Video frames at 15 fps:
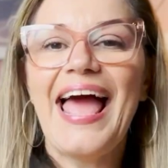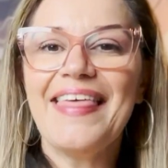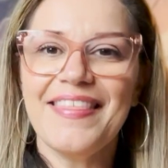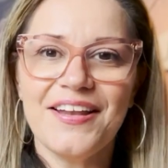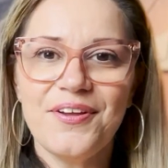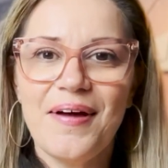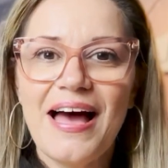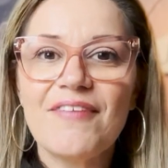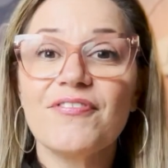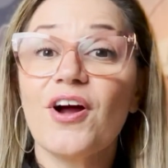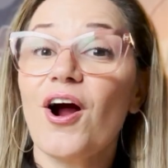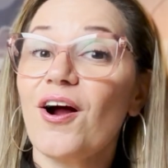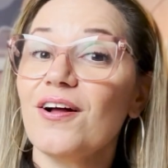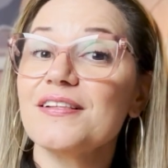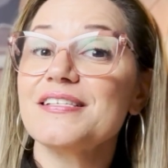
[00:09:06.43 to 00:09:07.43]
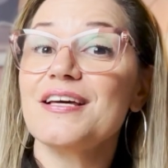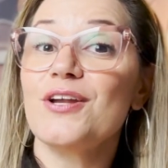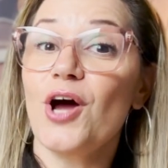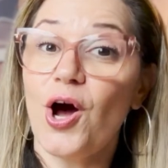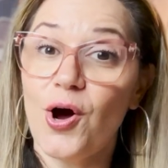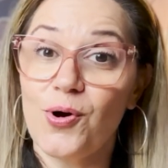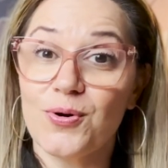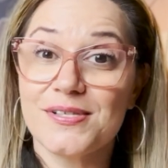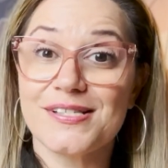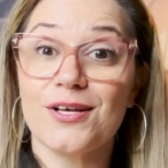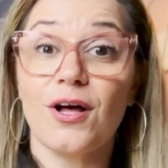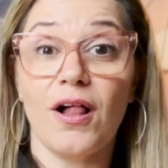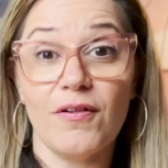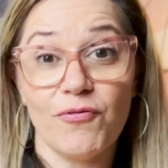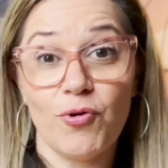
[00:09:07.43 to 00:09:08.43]
And then you have Carlton Oaks
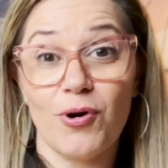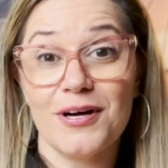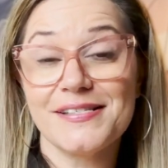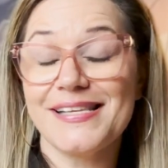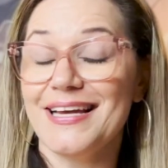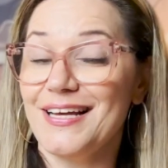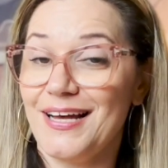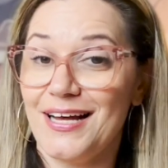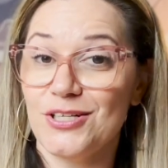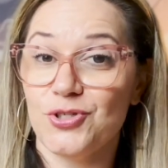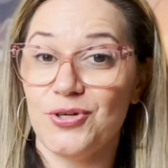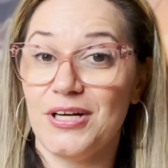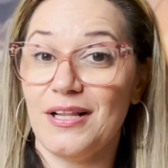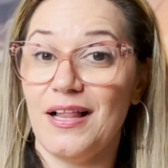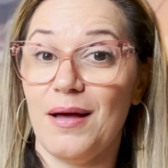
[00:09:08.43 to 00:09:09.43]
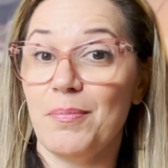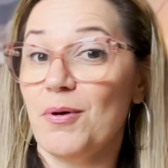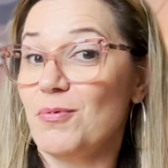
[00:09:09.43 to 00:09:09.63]
Golf Course and Country Club,